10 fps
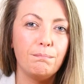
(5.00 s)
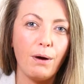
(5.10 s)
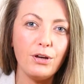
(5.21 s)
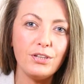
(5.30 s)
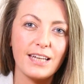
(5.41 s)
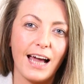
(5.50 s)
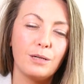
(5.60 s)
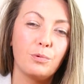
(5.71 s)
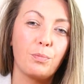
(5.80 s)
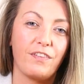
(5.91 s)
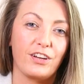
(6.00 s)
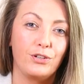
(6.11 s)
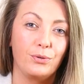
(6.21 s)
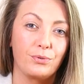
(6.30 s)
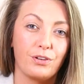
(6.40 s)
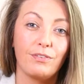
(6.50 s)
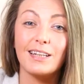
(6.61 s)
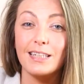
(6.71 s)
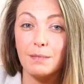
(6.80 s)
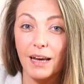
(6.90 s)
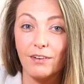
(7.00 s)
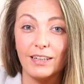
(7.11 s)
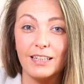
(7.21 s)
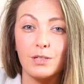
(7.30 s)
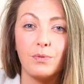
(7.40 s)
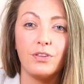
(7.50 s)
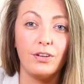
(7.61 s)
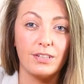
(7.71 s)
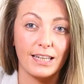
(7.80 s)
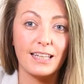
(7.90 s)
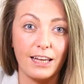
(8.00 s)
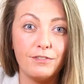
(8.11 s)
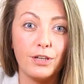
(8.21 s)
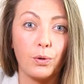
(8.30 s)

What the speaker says: Most animal professionals are experienced with using safety